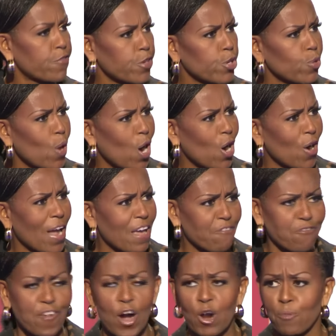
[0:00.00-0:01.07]
you are a
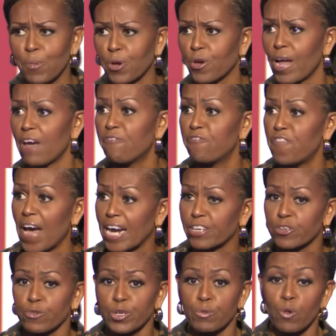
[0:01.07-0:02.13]
farmer, a
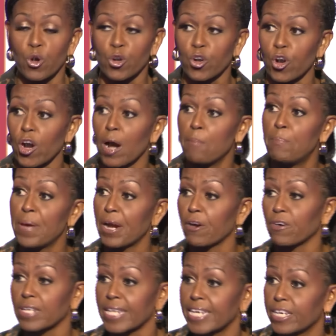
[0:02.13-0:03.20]
factory worker, a
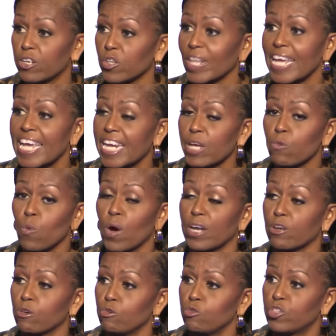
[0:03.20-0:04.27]
paralegal,
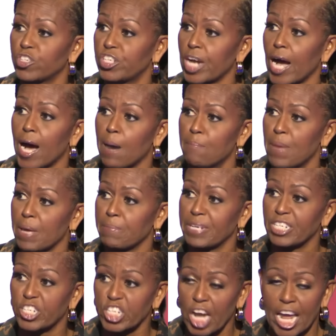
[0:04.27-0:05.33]
anyone whose job may
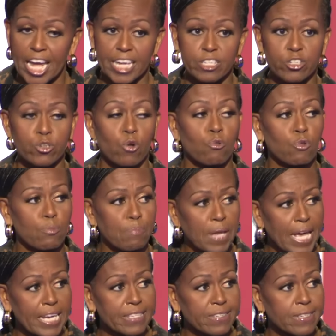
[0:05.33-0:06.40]
be changed or
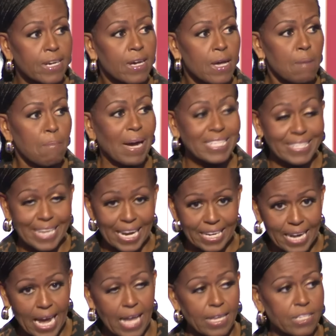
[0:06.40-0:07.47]
replaced by
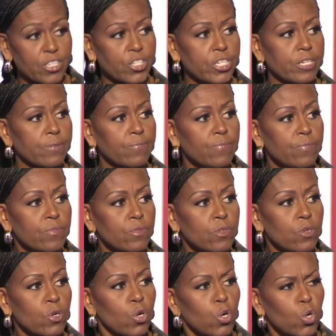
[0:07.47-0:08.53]
technology,
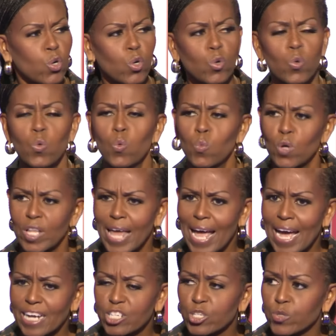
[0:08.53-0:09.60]
who will
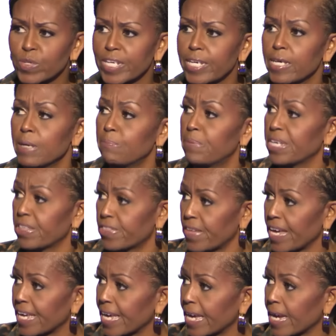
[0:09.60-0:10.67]
actually be
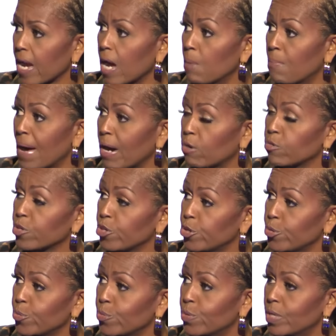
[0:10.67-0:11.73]
thinking about you?